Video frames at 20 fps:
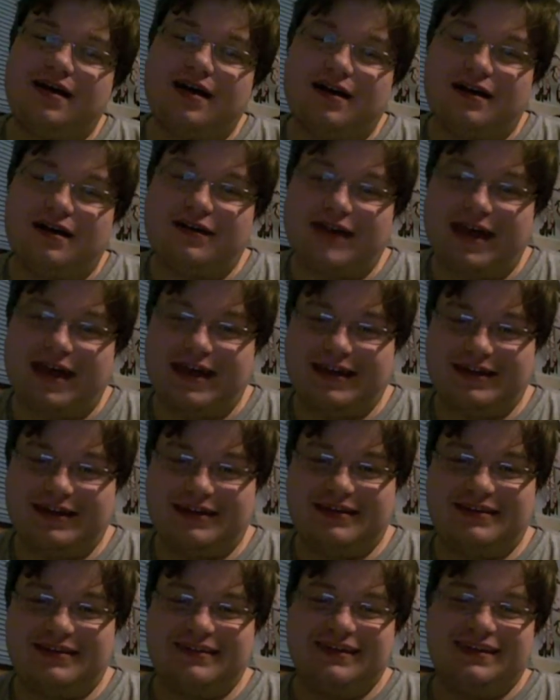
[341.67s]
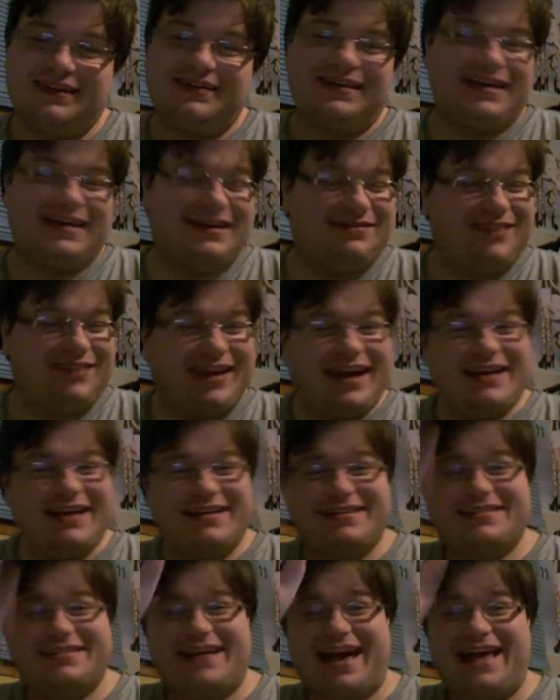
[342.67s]
Okay,
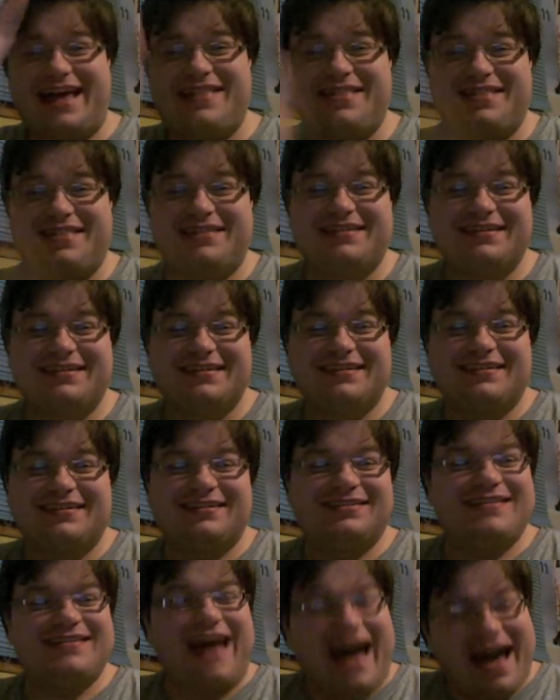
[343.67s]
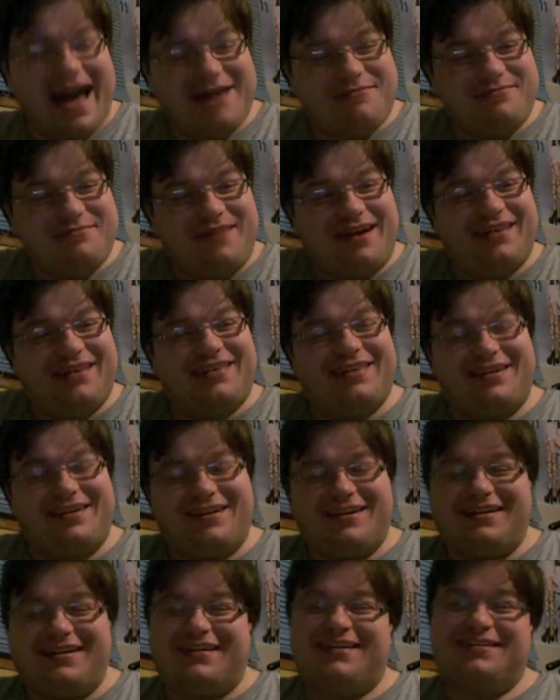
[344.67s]
because that
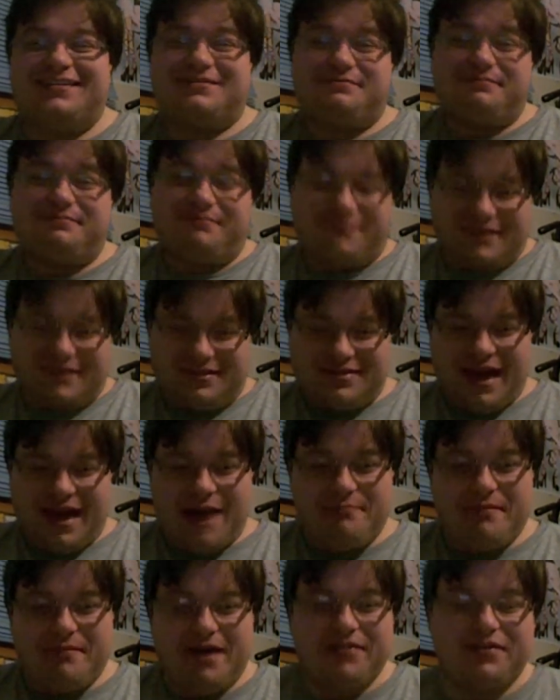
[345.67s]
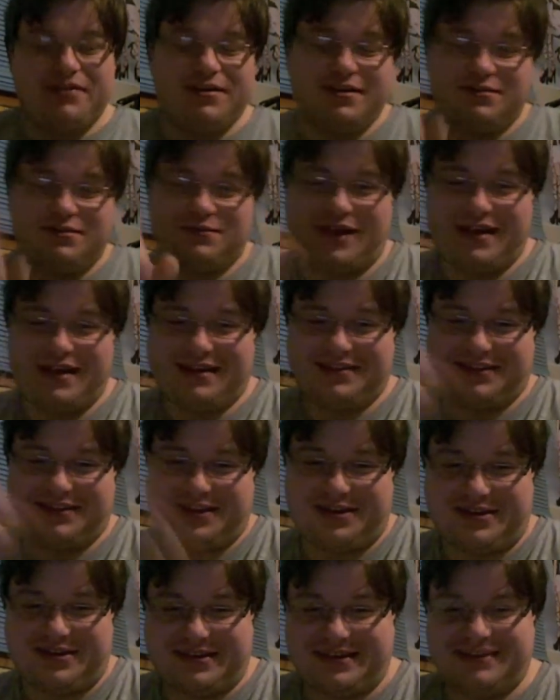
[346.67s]
mother, that mother is riding on the
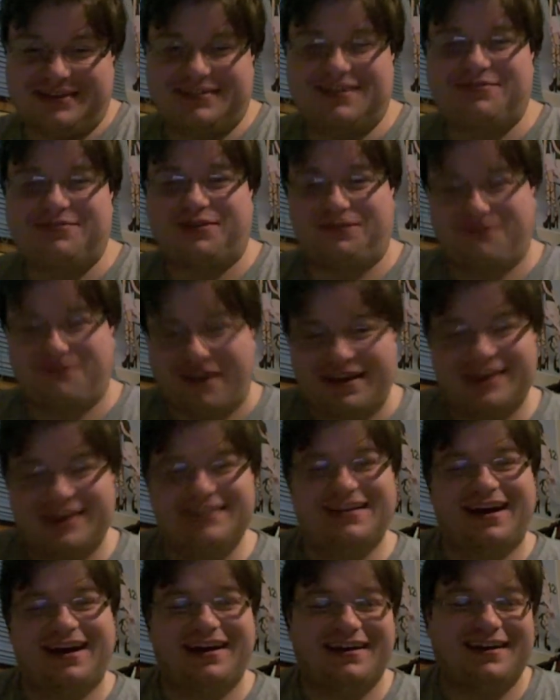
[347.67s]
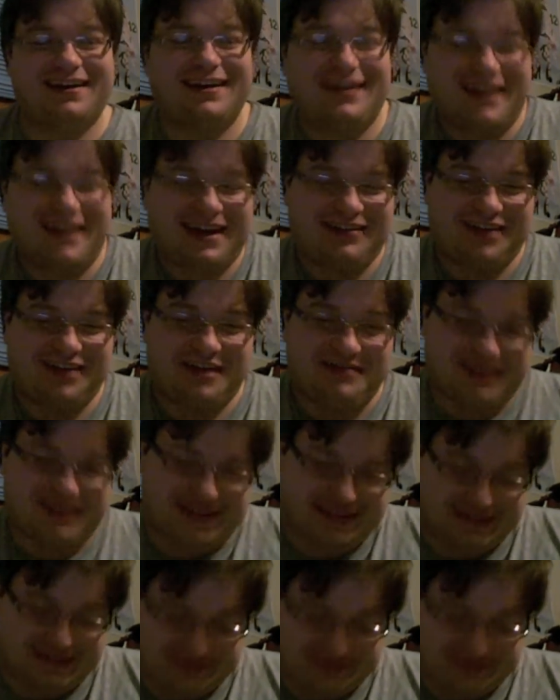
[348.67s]
coattails of her fucking daughter, and I love it.